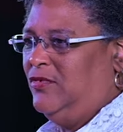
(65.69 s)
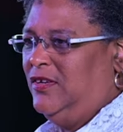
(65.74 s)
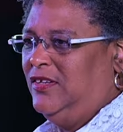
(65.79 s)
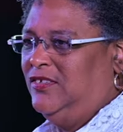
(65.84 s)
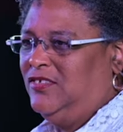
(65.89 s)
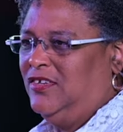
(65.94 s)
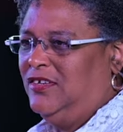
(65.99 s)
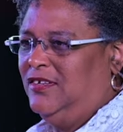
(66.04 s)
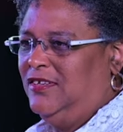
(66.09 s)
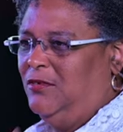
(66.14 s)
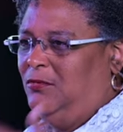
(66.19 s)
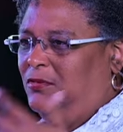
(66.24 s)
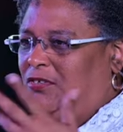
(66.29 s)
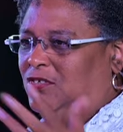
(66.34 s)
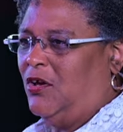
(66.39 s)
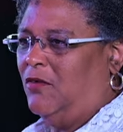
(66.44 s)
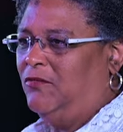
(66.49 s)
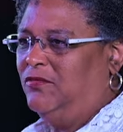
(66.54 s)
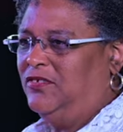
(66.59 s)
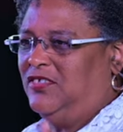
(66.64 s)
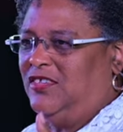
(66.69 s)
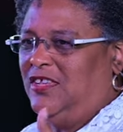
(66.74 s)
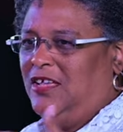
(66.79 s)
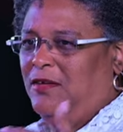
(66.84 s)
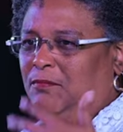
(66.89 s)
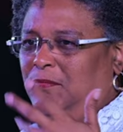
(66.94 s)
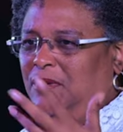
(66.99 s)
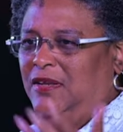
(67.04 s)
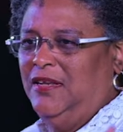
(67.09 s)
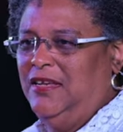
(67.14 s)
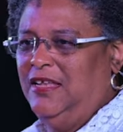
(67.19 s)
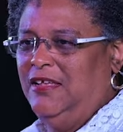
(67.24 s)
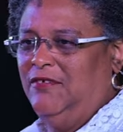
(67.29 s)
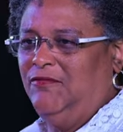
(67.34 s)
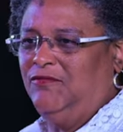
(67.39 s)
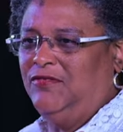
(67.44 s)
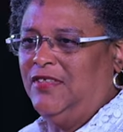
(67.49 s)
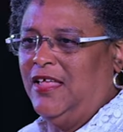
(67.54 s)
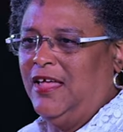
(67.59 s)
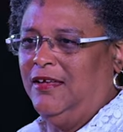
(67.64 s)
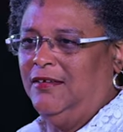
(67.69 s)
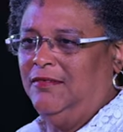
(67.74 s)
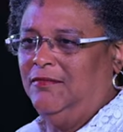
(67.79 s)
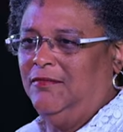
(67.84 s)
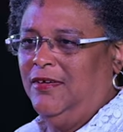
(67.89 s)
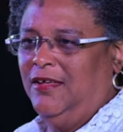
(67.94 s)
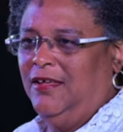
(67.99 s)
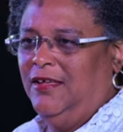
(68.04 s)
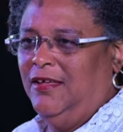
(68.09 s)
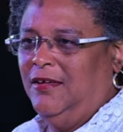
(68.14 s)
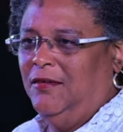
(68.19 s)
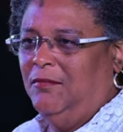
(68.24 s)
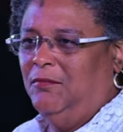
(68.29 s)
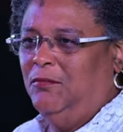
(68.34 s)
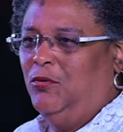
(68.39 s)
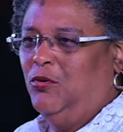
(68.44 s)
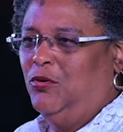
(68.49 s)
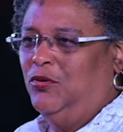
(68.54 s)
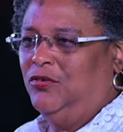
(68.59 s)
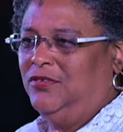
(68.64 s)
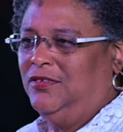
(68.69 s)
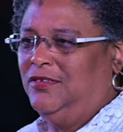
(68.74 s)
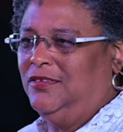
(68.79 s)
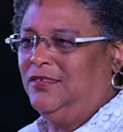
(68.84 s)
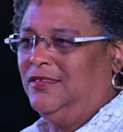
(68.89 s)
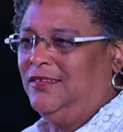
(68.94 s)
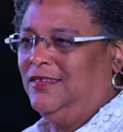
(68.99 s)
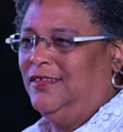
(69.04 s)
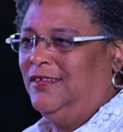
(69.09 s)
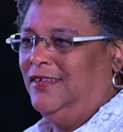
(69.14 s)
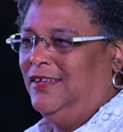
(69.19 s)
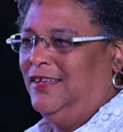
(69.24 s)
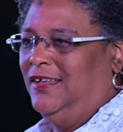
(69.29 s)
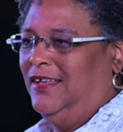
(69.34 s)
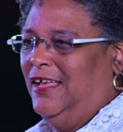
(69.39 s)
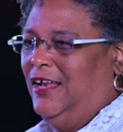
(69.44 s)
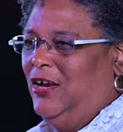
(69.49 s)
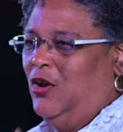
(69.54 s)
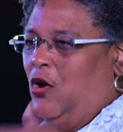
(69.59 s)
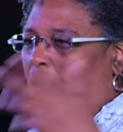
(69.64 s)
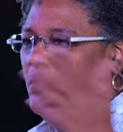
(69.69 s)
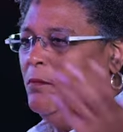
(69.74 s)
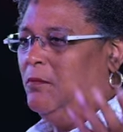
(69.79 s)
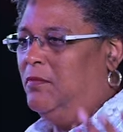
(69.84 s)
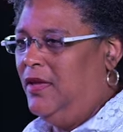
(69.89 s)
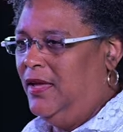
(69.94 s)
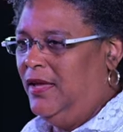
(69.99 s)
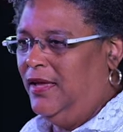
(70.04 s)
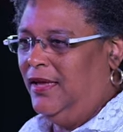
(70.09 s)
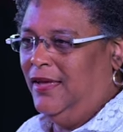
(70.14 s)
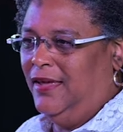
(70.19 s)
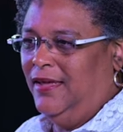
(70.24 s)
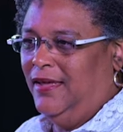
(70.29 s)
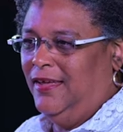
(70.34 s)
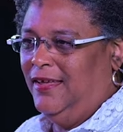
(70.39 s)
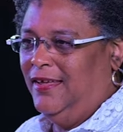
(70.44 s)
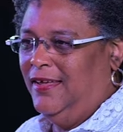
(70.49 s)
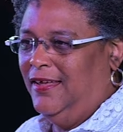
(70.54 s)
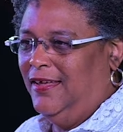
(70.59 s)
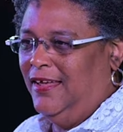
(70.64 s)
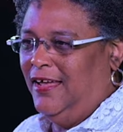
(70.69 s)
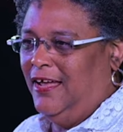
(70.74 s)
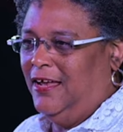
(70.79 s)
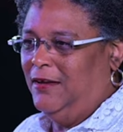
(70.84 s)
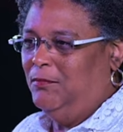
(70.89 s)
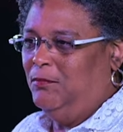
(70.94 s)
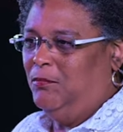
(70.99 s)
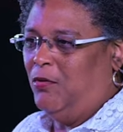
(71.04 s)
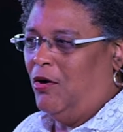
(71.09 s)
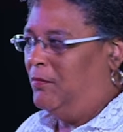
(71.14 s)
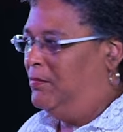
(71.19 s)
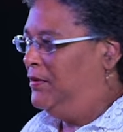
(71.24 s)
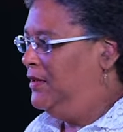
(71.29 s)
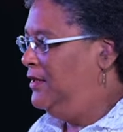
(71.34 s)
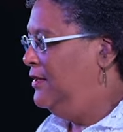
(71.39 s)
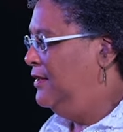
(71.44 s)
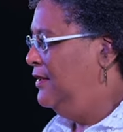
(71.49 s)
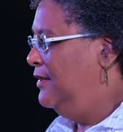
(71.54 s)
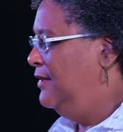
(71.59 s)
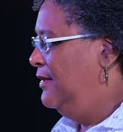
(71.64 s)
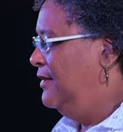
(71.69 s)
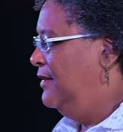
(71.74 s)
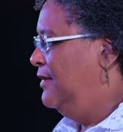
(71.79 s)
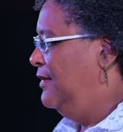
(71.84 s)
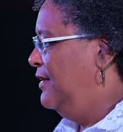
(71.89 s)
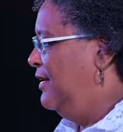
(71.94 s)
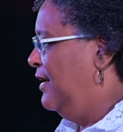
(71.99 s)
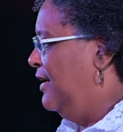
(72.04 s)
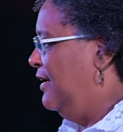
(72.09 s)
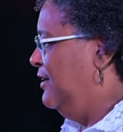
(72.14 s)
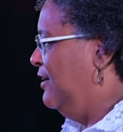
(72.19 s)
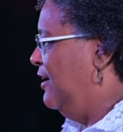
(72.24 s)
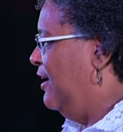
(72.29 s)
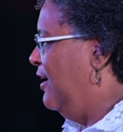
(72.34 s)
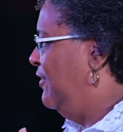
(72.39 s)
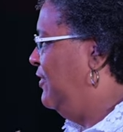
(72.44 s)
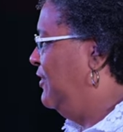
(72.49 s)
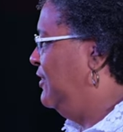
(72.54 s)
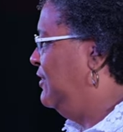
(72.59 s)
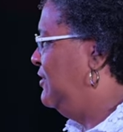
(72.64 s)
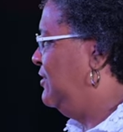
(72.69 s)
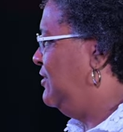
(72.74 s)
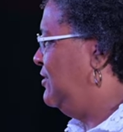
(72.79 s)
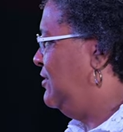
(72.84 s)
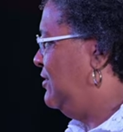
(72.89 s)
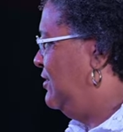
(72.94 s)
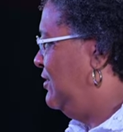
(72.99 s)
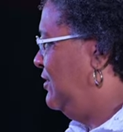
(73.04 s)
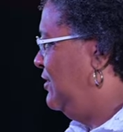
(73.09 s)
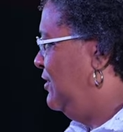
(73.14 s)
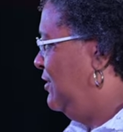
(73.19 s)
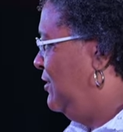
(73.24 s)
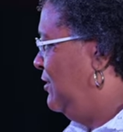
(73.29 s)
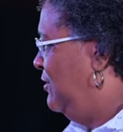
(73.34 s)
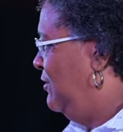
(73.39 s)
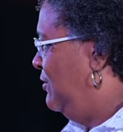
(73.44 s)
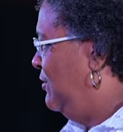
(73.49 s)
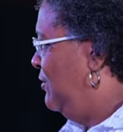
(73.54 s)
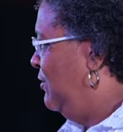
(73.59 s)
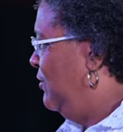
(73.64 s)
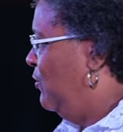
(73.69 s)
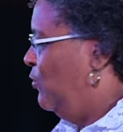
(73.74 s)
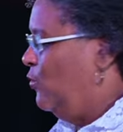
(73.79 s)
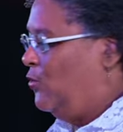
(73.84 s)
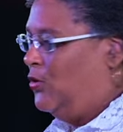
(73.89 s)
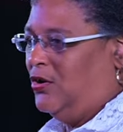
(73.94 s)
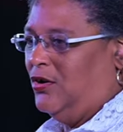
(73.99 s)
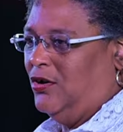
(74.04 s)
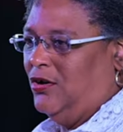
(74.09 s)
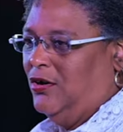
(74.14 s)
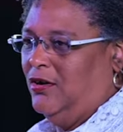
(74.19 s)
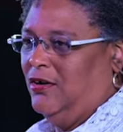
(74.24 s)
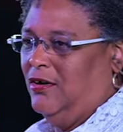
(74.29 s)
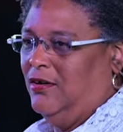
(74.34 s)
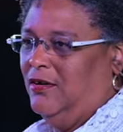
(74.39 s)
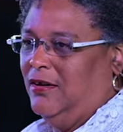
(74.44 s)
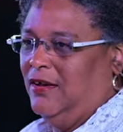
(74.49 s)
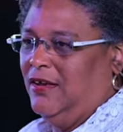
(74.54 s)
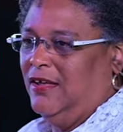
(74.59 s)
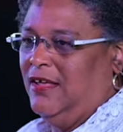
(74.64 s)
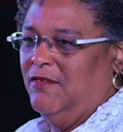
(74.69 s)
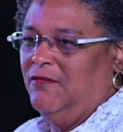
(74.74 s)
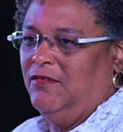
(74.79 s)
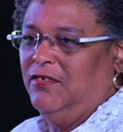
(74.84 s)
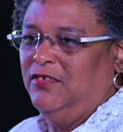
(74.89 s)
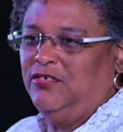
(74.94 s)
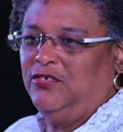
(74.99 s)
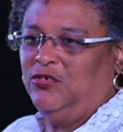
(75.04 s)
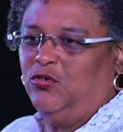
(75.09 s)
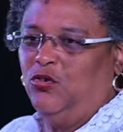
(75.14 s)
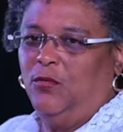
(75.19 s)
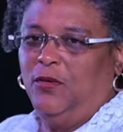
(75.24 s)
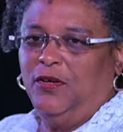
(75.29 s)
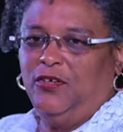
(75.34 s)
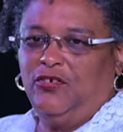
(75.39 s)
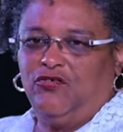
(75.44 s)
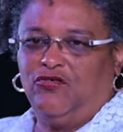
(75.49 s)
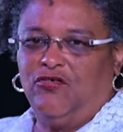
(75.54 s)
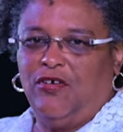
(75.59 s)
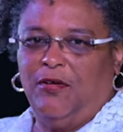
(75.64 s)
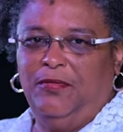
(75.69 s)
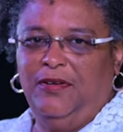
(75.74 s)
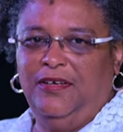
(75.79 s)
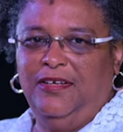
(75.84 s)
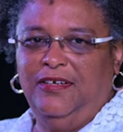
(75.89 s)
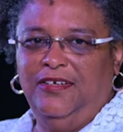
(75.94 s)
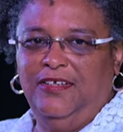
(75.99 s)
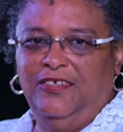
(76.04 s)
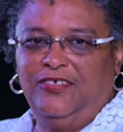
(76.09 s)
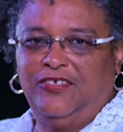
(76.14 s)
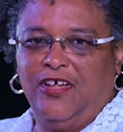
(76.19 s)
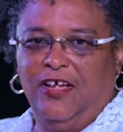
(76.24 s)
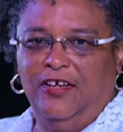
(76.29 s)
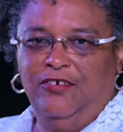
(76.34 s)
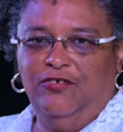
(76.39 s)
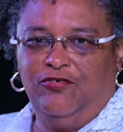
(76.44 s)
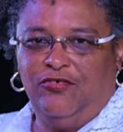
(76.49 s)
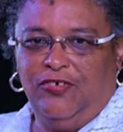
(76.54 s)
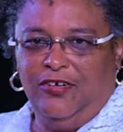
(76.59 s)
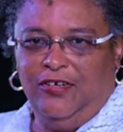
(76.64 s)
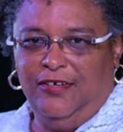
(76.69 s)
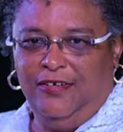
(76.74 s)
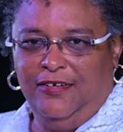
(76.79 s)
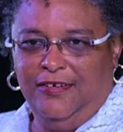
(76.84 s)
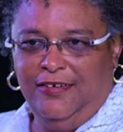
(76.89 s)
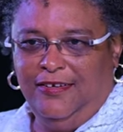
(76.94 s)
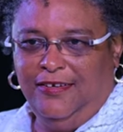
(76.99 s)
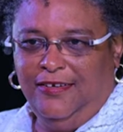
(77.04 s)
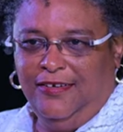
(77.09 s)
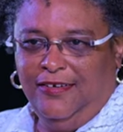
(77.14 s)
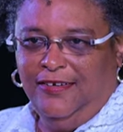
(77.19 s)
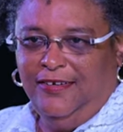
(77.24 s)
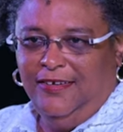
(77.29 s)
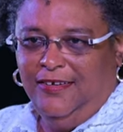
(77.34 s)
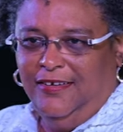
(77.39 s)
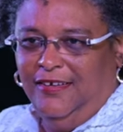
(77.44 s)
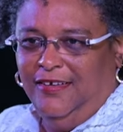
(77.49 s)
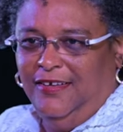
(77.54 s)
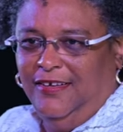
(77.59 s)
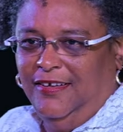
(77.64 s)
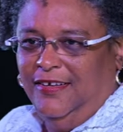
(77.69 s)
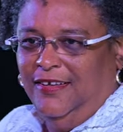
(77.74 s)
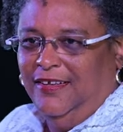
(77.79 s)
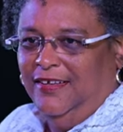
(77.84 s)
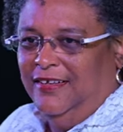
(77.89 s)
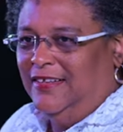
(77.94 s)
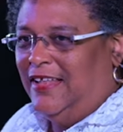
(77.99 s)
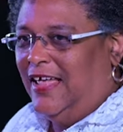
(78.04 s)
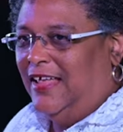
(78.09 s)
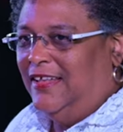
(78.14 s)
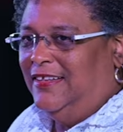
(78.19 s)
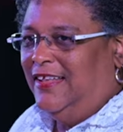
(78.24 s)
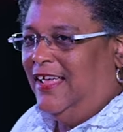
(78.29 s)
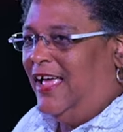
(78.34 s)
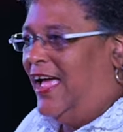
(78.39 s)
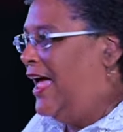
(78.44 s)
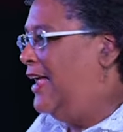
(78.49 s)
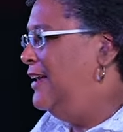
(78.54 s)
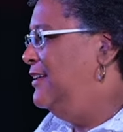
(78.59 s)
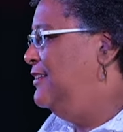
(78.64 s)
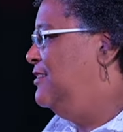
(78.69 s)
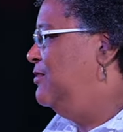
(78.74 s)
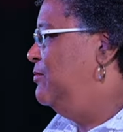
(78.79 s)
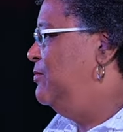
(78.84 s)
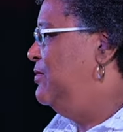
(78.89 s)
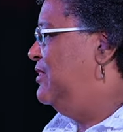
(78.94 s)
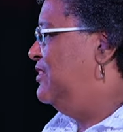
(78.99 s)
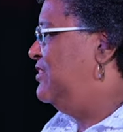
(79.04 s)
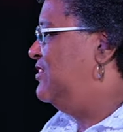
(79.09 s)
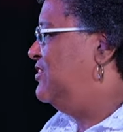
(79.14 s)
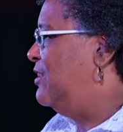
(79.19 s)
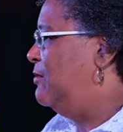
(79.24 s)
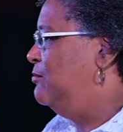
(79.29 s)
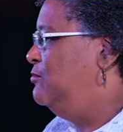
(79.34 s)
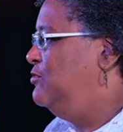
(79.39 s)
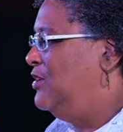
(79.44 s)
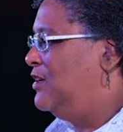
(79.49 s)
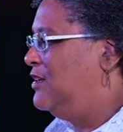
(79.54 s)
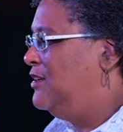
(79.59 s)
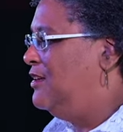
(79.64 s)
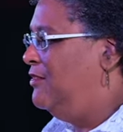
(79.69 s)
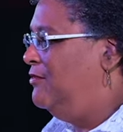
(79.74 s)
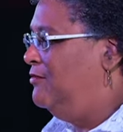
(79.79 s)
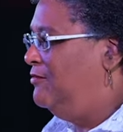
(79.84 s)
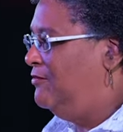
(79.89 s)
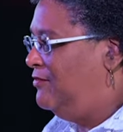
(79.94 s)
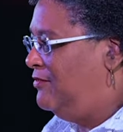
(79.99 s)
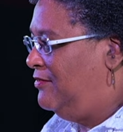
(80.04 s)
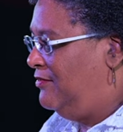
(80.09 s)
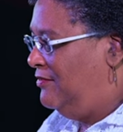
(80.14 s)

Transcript: reason, there was obviously a belief that both Elombe and Bobby and others were given so much trouble in this country that they had to be the subject of